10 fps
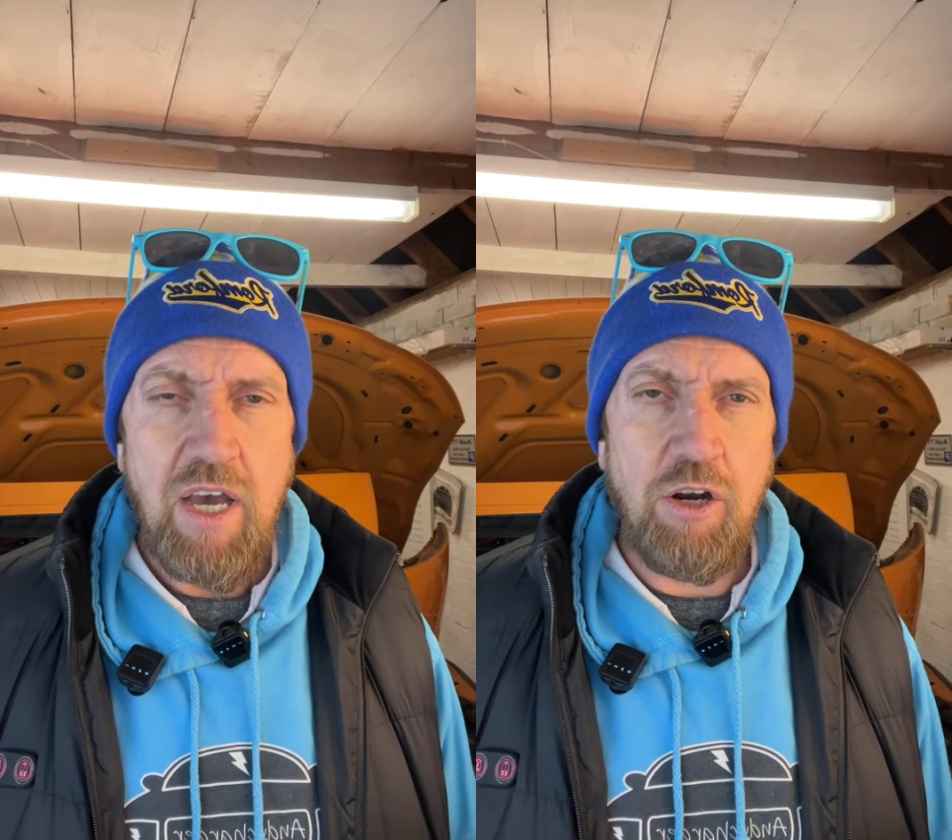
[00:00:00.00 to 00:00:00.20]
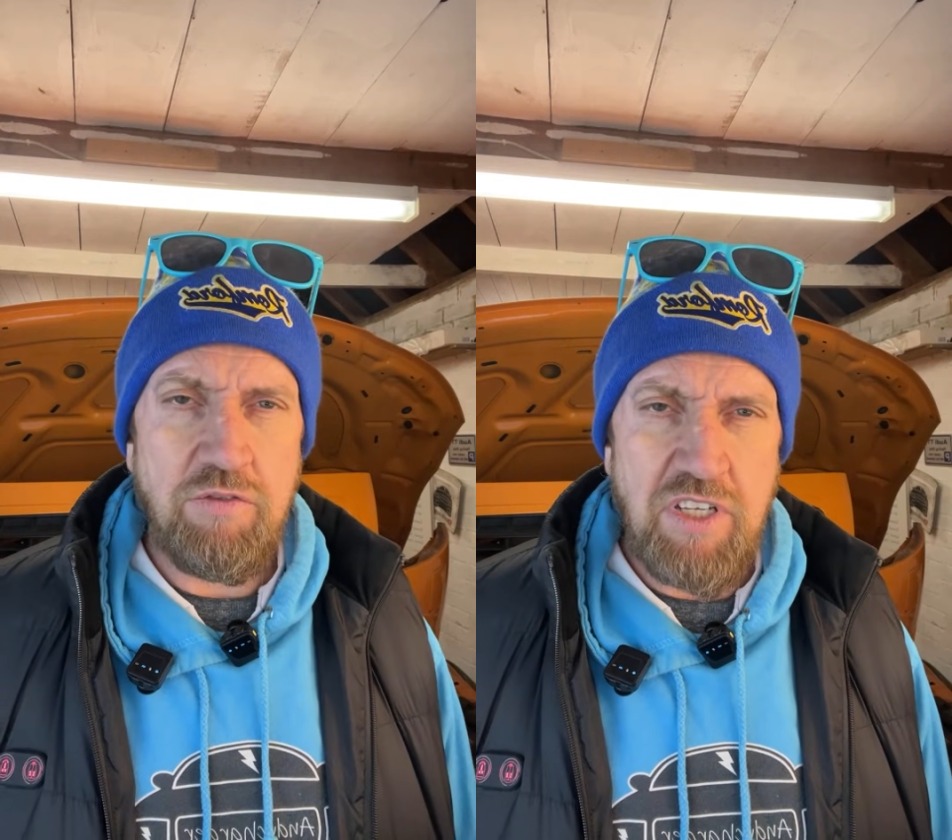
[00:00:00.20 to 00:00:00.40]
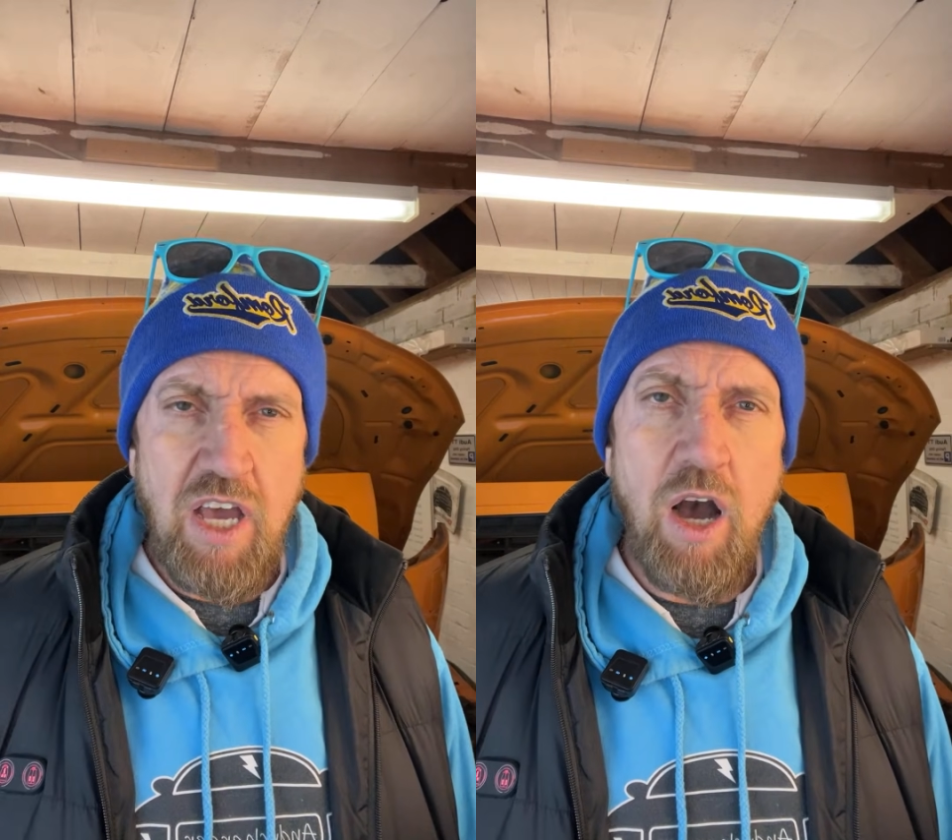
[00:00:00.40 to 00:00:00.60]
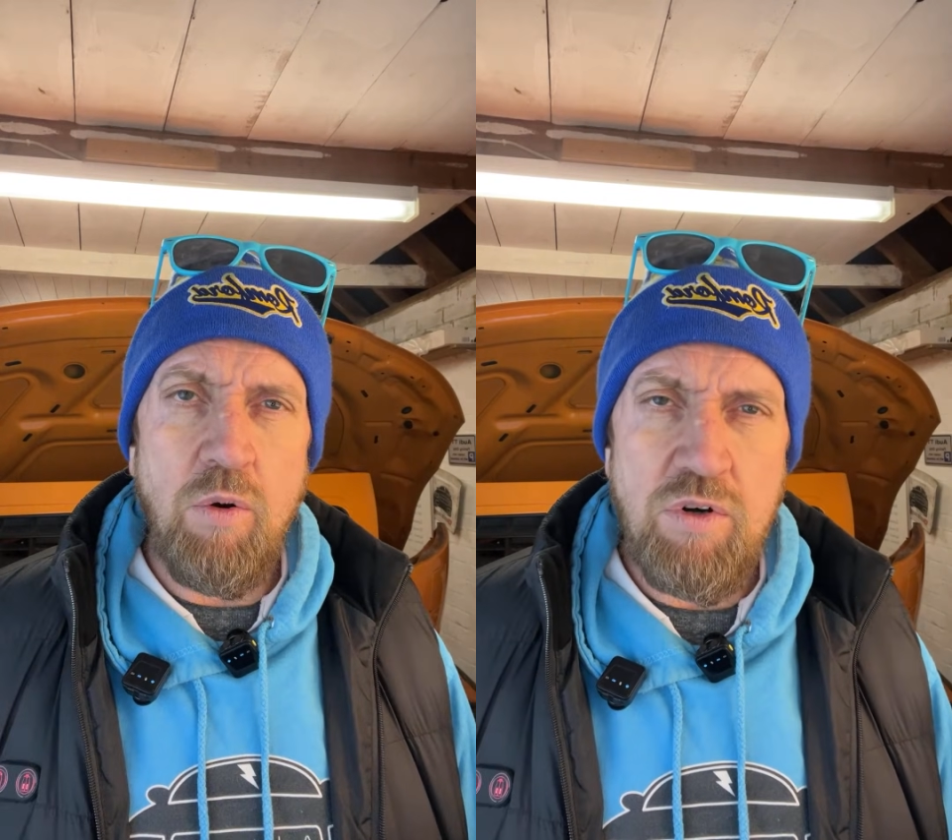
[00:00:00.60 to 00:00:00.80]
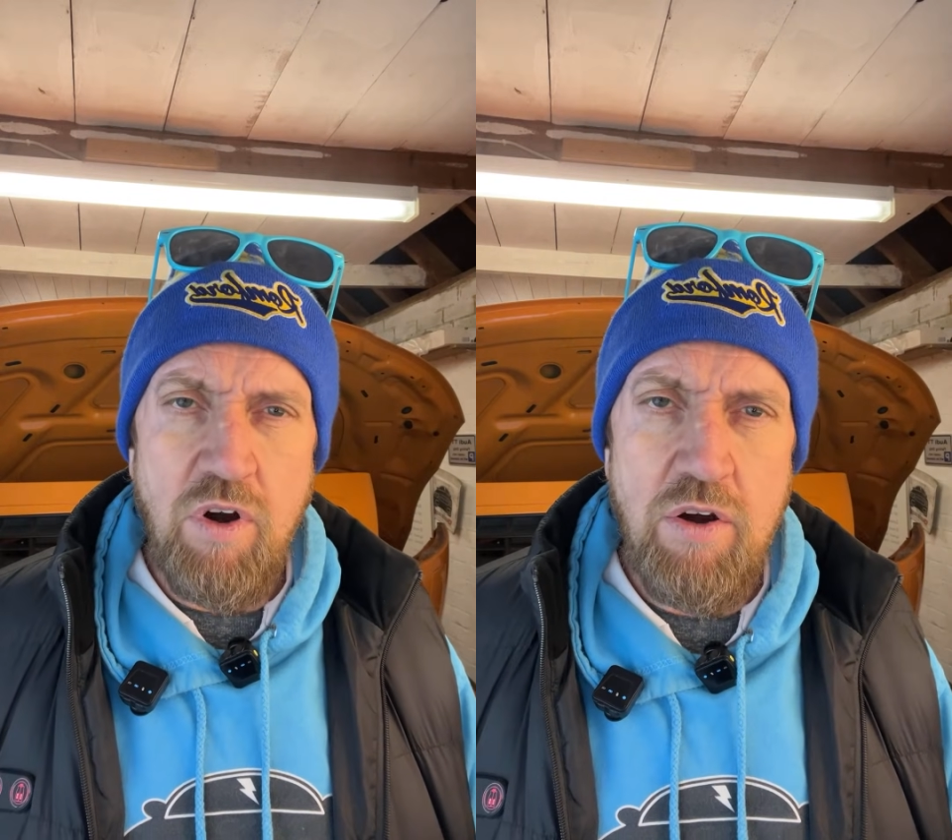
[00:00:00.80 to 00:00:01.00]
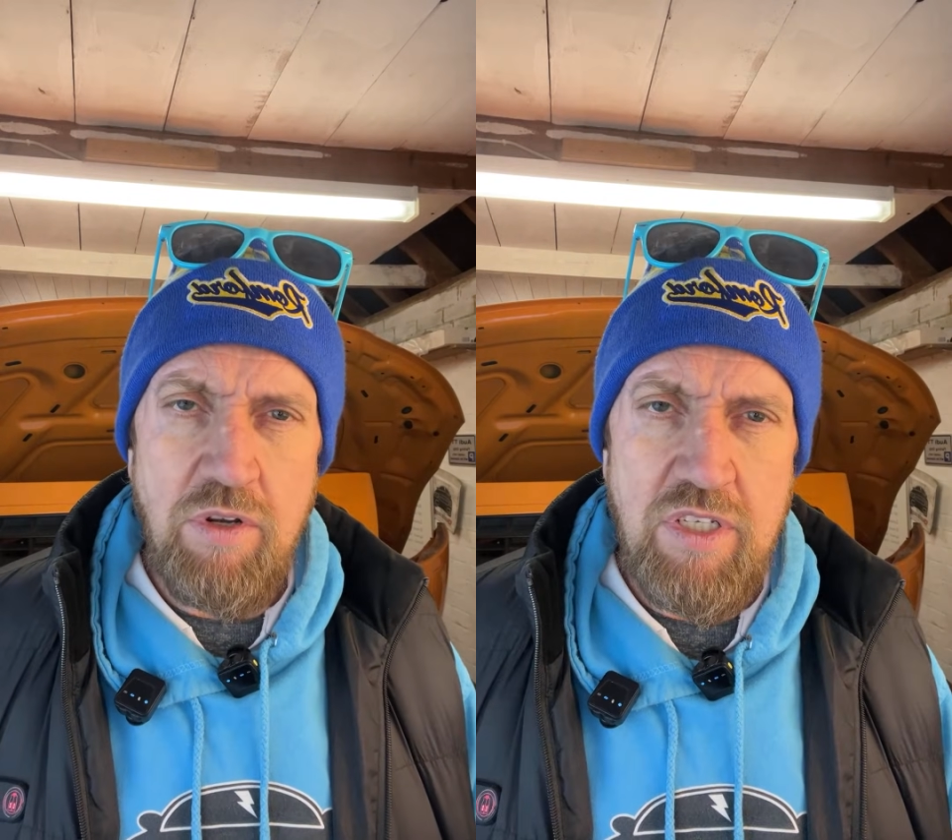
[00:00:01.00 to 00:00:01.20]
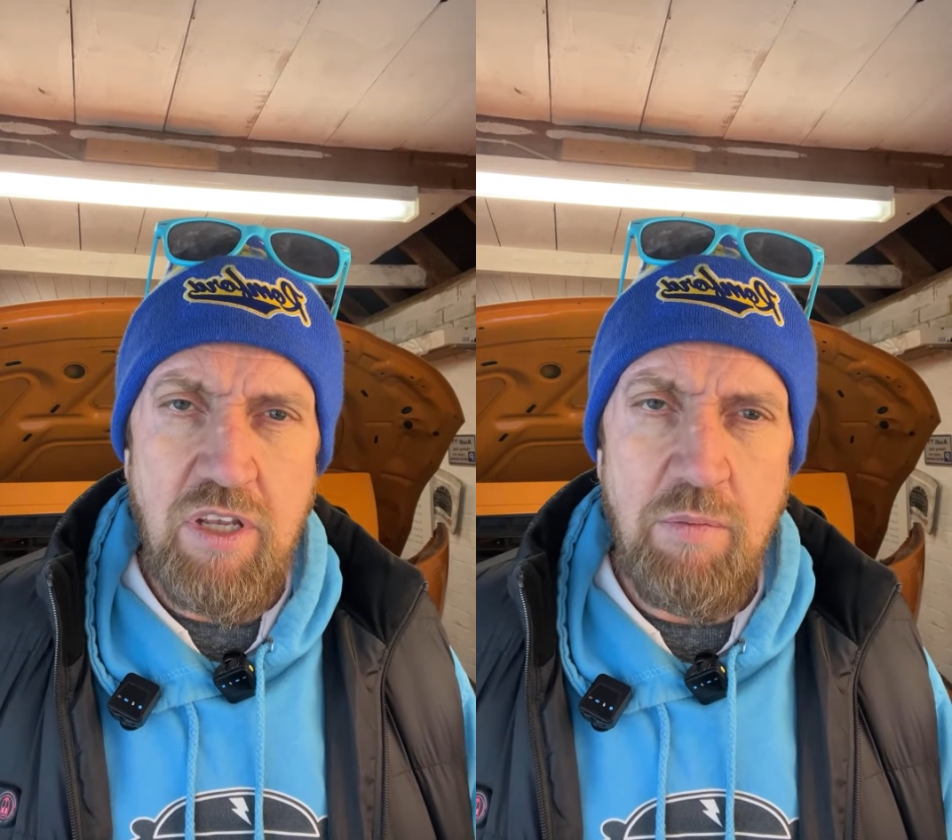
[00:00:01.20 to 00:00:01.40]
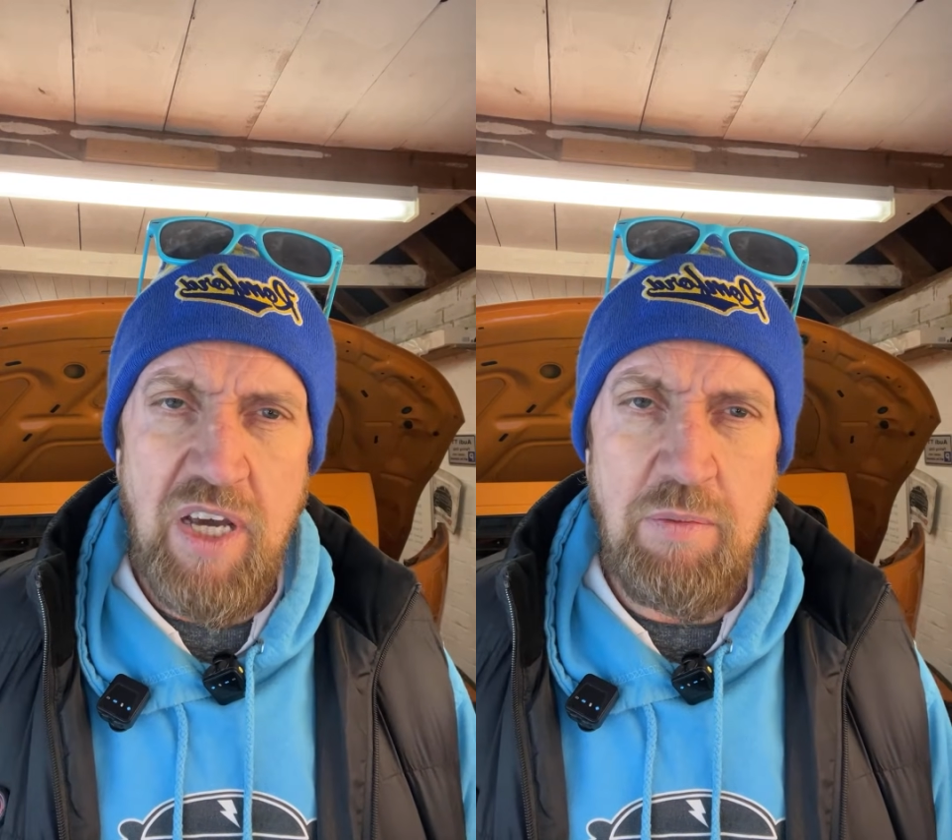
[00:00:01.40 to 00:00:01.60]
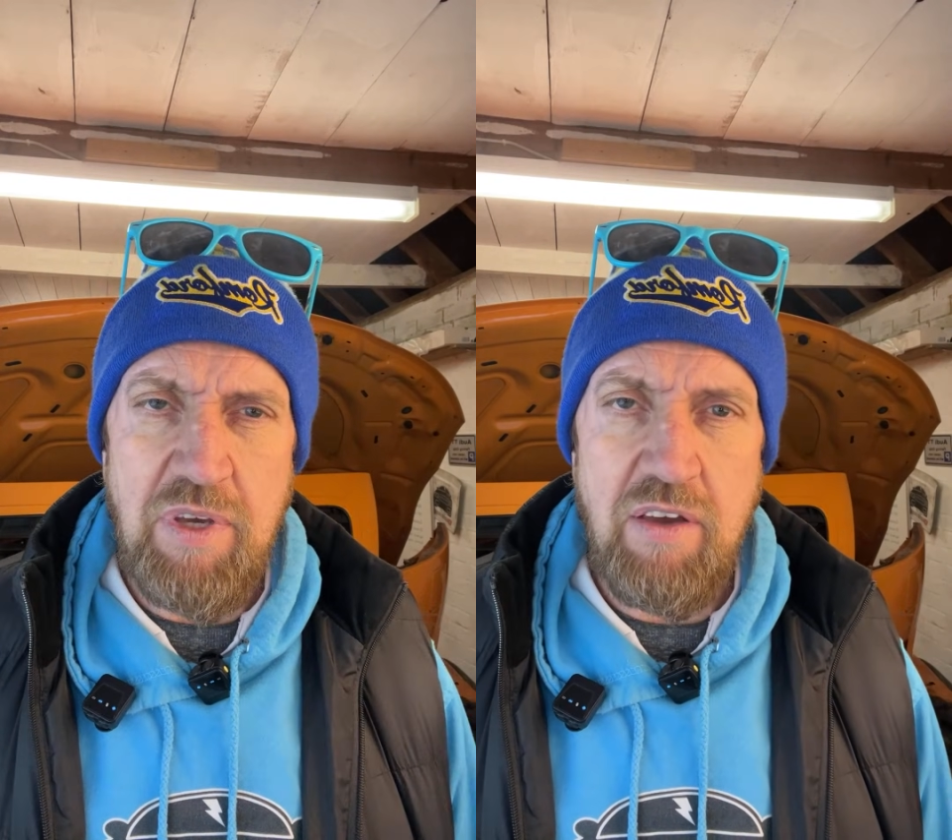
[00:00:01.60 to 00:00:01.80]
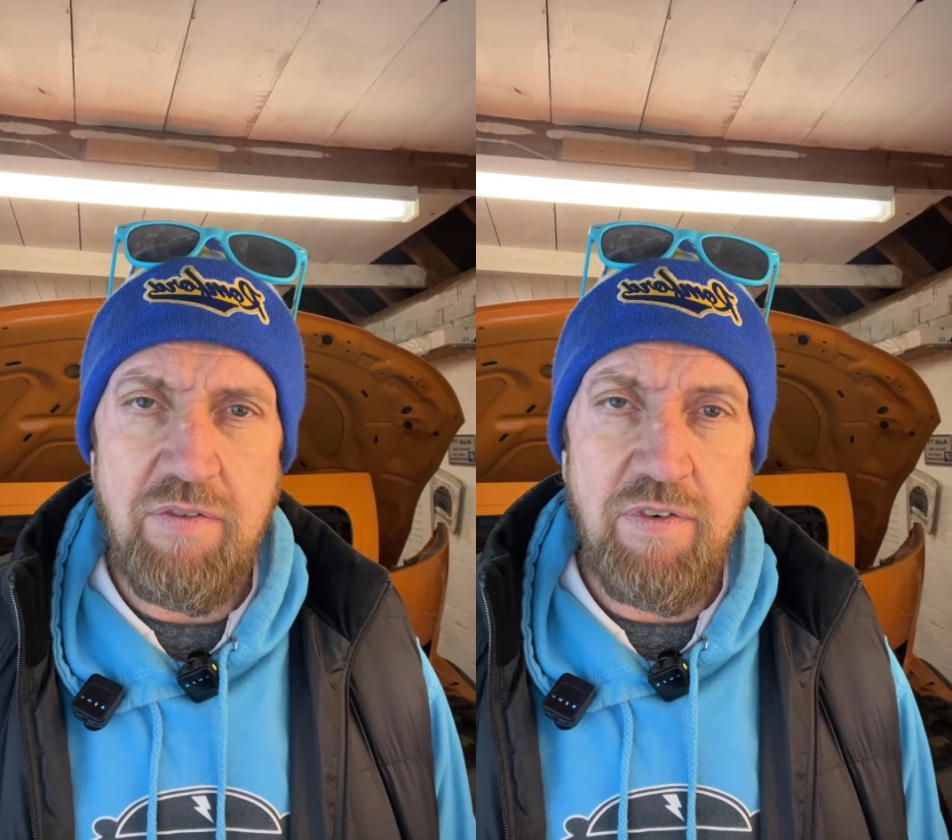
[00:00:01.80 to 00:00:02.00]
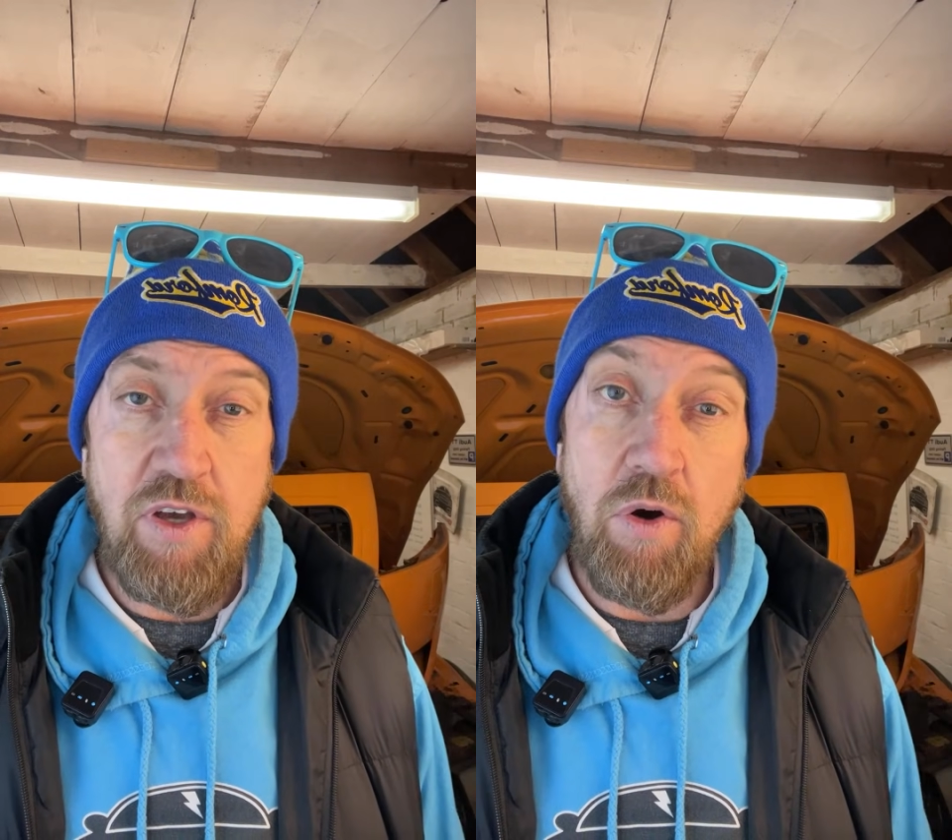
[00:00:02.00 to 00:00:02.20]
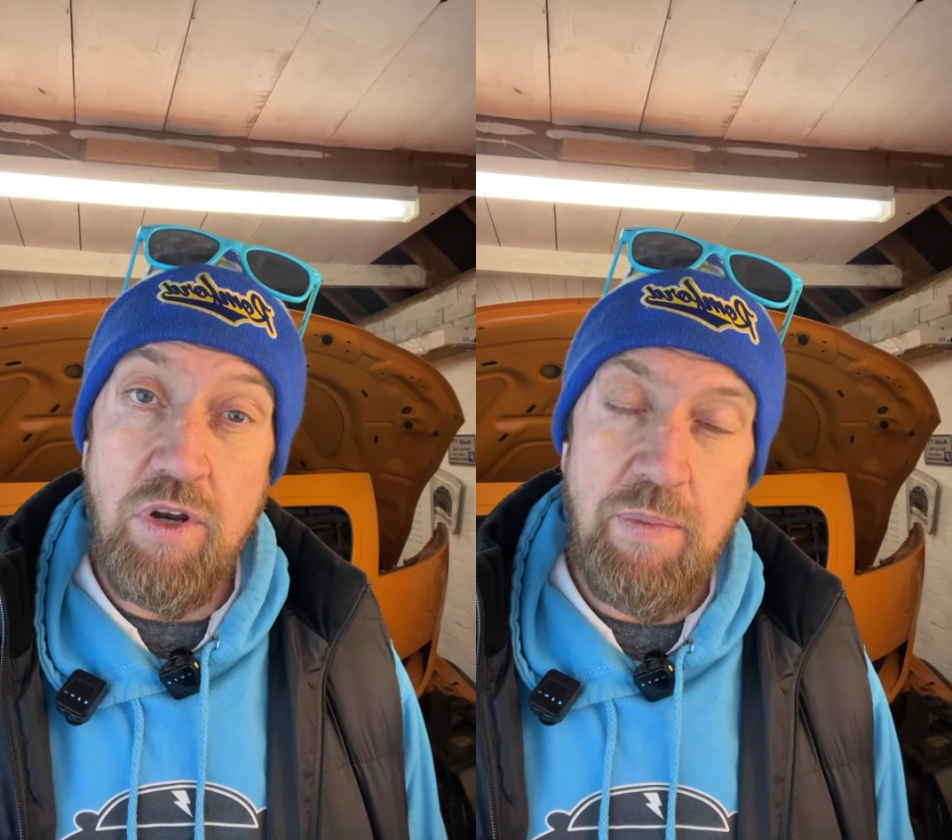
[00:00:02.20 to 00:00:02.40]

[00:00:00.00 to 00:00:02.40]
and obviously older owners that maybe have forgotten